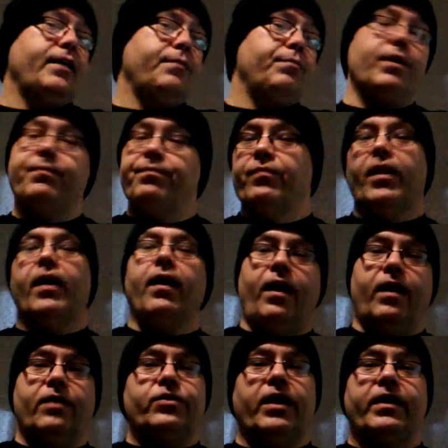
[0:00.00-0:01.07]
it. But
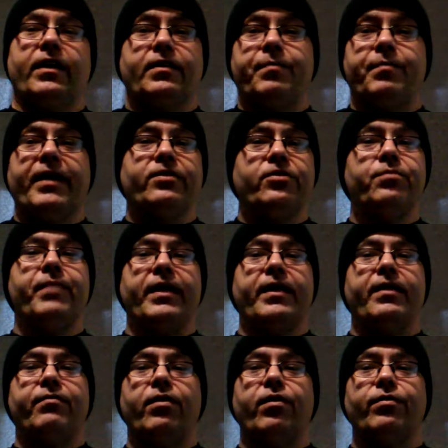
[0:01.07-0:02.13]
I'll try not to make too many
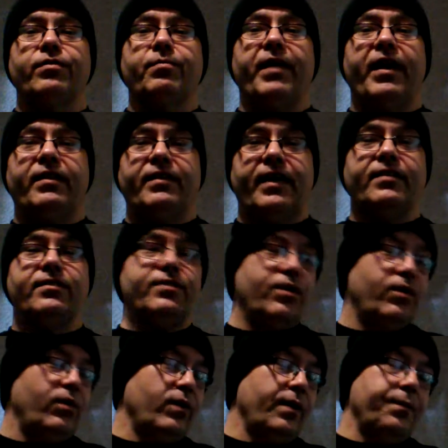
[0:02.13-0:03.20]
of those about that.
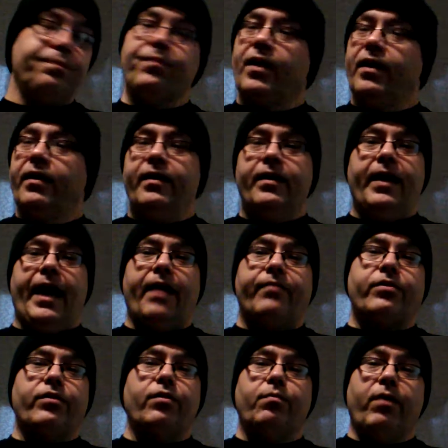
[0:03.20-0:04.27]
So
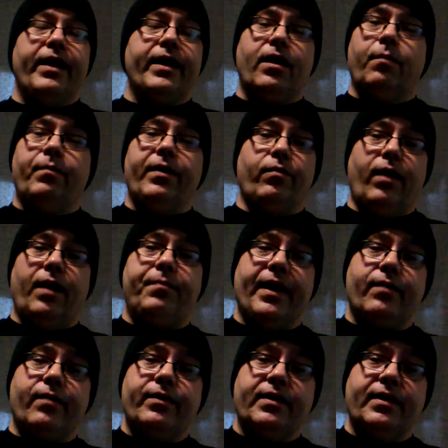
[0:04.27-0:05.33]
after the break, I'll be right
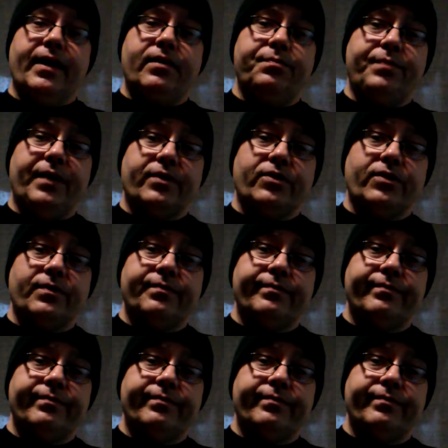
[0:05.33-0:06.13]
back with the next picture.